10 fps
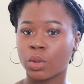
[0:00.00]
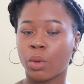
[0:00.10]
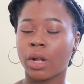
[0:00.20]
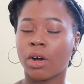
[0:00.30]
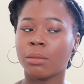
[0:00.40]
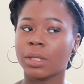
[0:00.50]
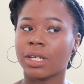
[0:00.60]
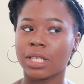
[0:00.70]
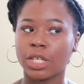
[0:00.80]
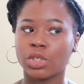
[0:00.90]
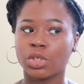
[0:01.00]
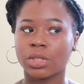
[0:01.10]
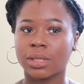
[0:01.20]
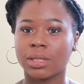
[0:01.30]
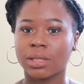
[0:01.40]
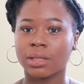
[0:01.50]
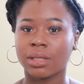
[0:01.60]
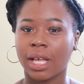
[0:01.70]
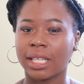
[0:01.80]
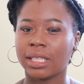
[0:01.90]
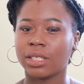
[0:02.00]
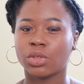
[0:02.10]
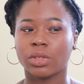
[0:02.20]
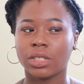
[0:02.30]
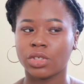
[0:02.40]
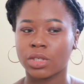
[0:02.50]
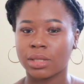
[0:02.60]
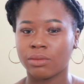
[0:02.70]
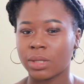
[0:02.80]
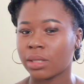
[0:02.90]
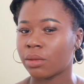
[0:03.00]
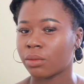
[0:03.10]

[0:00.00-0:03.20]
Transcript: going on because I literally just did